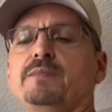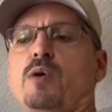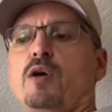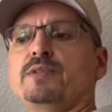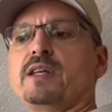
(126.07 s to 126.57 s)

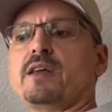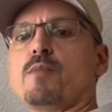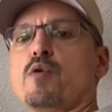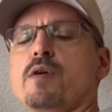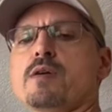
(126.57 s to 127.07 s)
bulbs
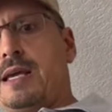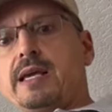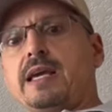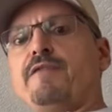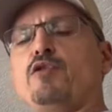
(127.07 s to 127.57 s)
anymore.
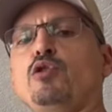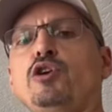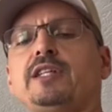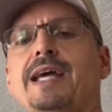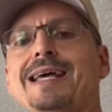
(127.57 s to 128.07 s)
If you
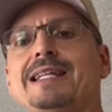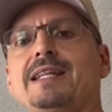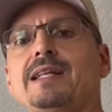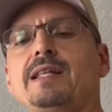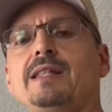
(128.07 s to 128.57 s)
looked at
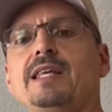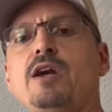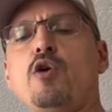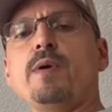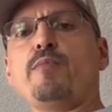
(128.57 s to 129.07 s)
the
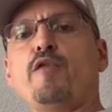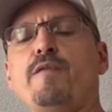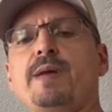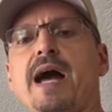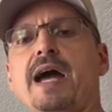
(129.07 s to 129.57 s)
home
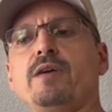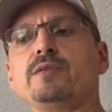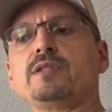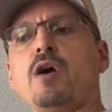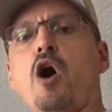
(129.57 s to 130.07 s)
improvement
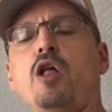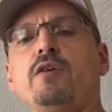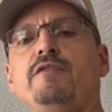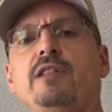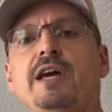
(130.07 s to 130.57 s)
aisles, all
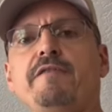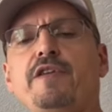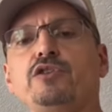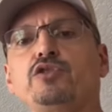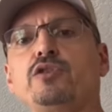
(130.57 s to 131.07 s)
of the light
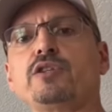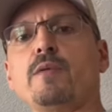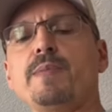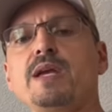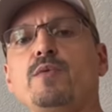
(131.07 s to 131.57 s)
fixtures are
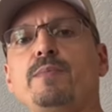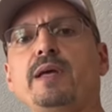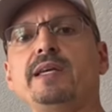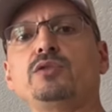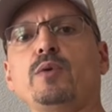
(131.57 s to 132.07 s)
being
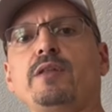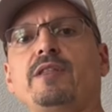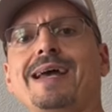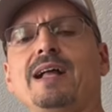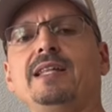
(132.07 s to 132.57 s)
replaced
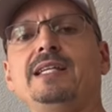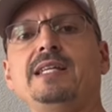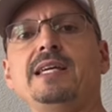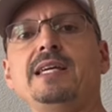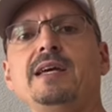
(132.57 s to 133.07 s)
with
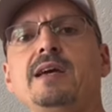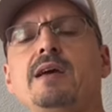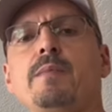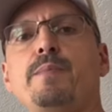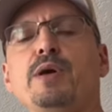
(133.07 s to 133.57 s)
LED
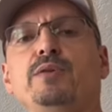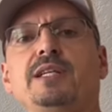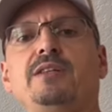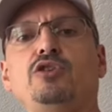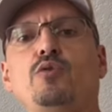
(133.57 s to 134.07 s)
built
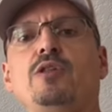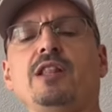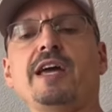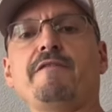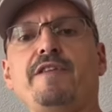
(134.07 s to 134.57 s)
into the
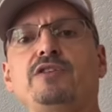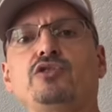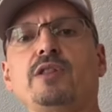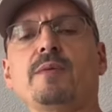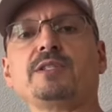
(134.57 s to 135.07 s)
light
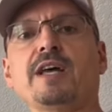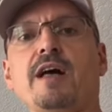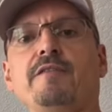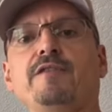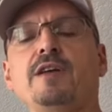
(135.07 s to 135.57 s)
fixture
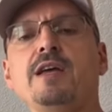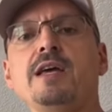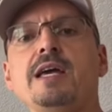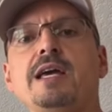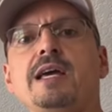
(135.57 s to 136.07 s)
themselves.
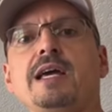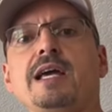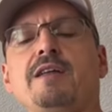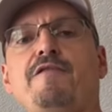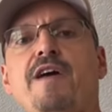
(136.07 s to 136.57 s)

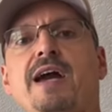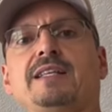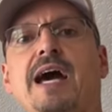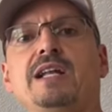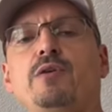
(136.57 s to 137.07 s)
In
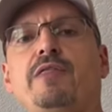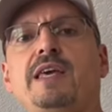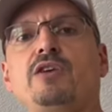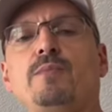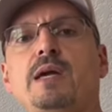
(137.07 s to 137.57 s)
fact, I don't
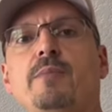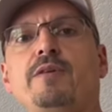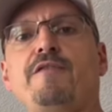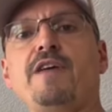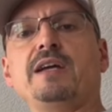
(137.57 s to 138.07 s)
think you'll be able
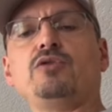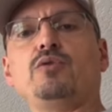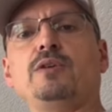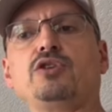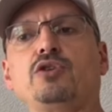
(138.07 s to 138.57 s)
to find
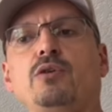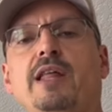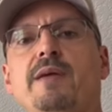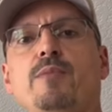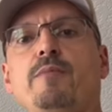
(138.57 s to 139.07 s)
traditional
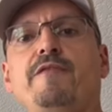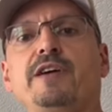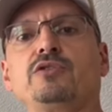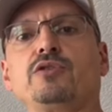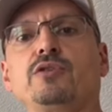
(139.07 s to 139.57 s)
light bulb
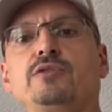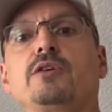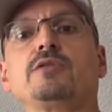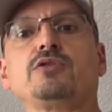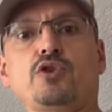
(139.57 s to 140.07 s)
fixtures
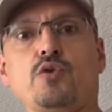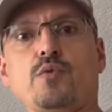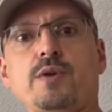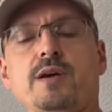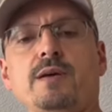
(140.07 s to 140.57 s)

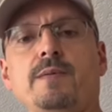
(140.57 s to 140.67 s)
soon.